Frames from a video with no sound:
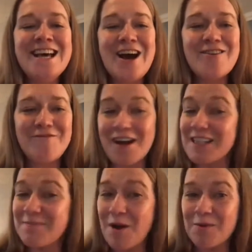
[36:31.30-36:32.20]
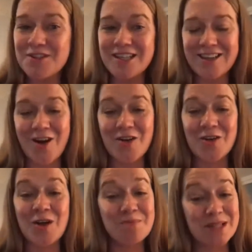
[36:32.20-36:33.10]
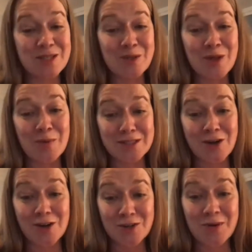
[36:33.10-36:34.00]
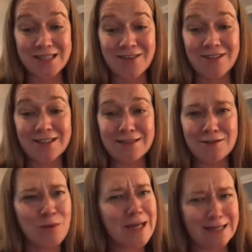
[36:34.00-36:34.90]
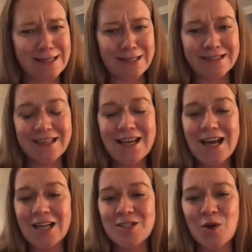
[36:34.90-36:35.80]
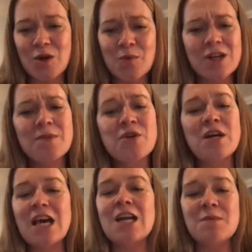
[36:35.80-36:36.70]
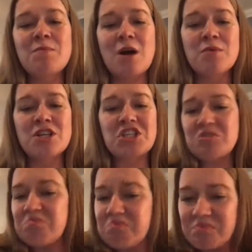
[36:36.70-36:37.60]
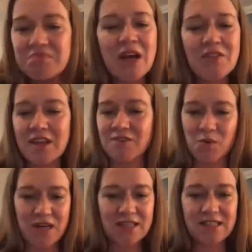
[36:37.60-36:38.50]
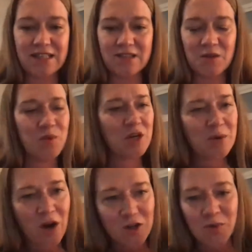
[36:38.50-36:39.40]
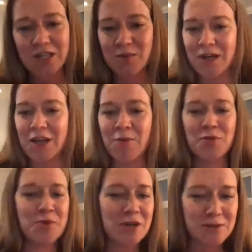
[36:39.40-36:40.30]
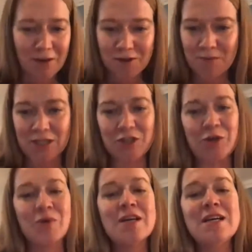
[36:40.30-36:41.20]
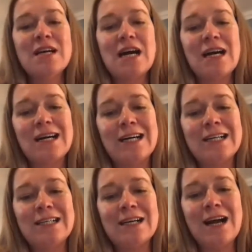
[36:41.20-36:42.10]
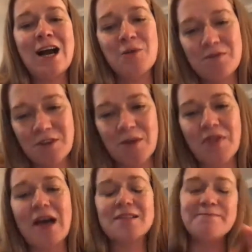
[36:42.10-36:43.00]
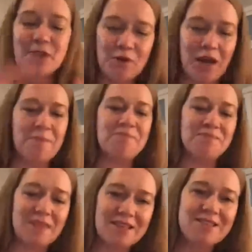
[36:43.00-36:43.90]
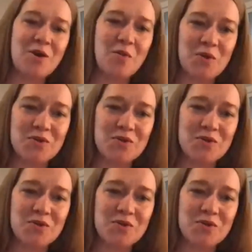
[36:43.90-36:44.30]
are finally publishing an article on Me Too that we started in 2018. And so it would have been great had it been published at the end of 2018. Here we are in 2020. We're 3 years after Me Too. How do we feel about that? Okay, so